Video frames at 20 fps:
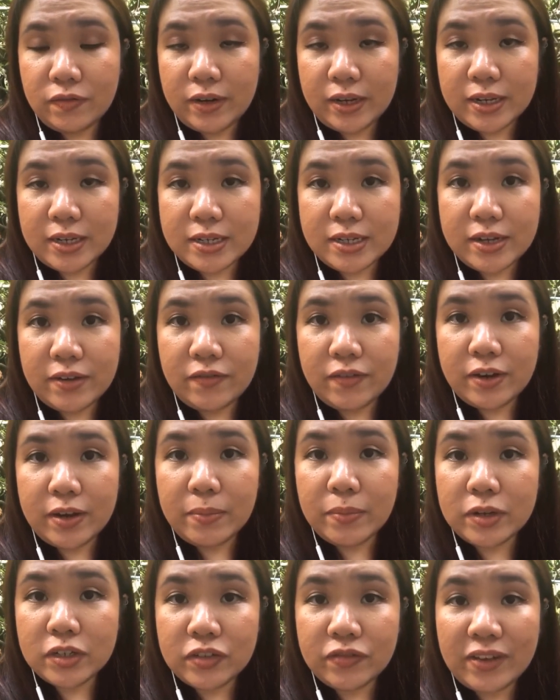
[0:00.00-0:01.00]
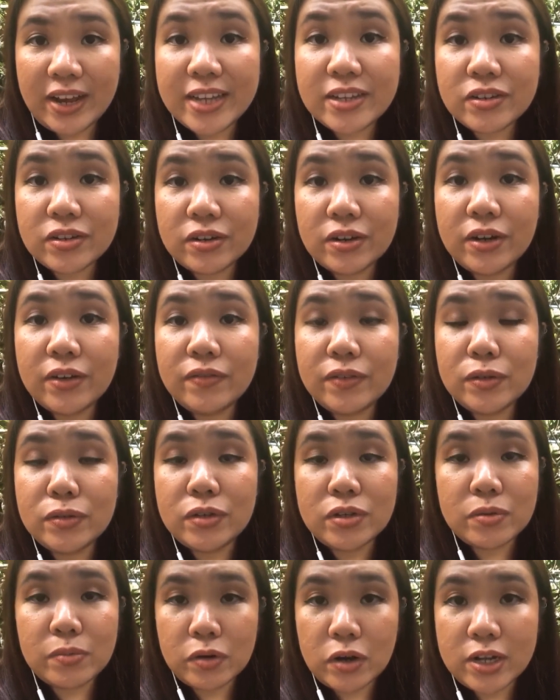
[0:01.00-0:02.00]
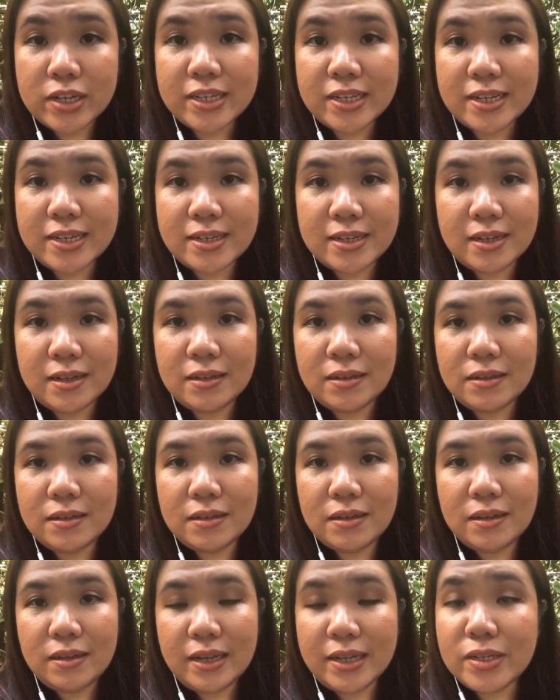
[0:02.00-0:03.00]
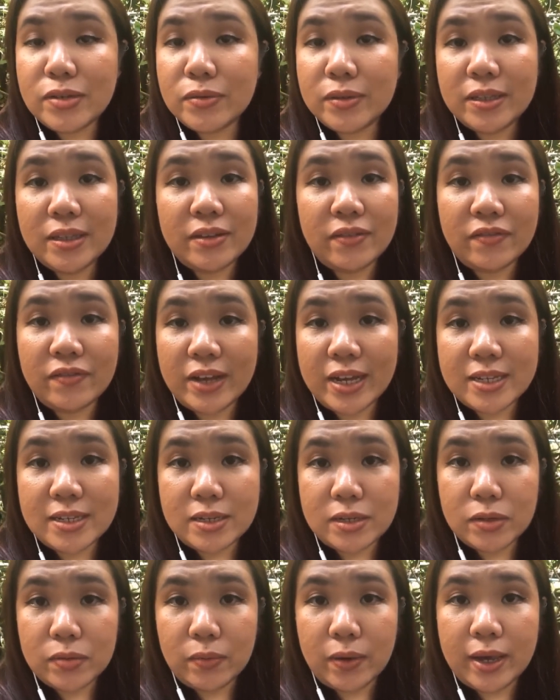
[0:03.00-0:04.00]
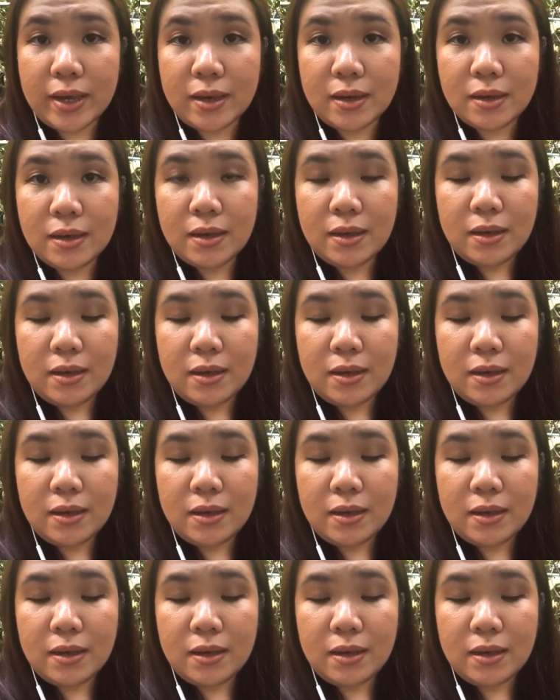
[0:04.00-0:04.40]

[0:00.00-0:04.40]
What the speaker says: negativity much faster if you just process it. That's really the fastest way.